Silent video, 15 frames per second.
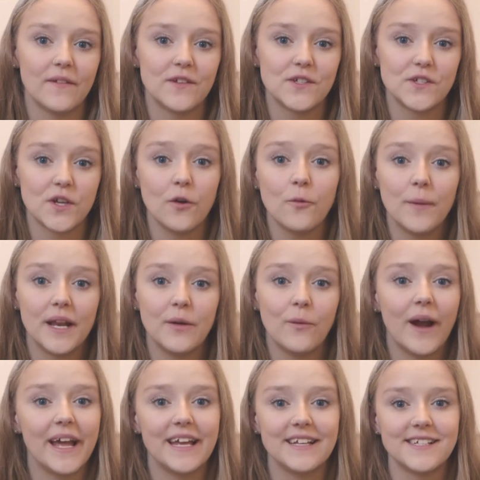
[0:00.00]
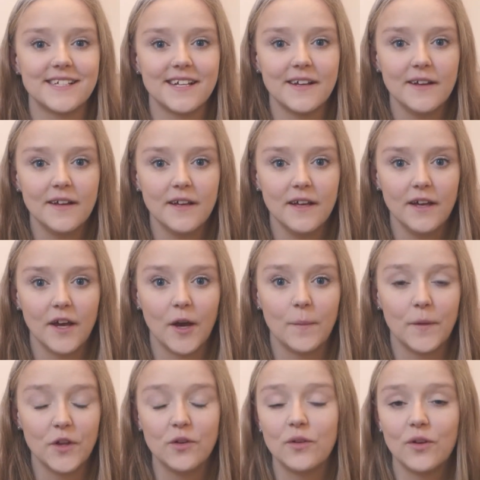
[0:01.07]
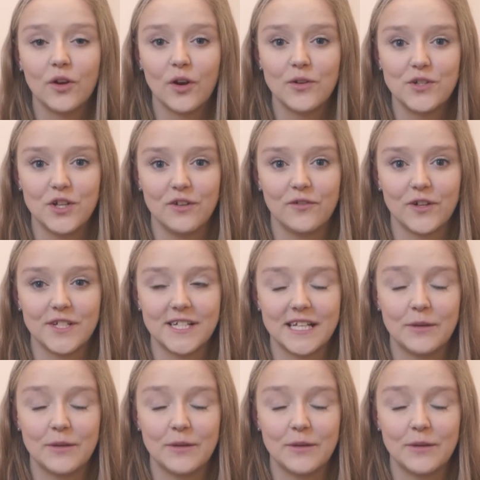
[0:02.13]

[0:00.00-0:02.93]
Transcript: There's so many ways that you can go to university.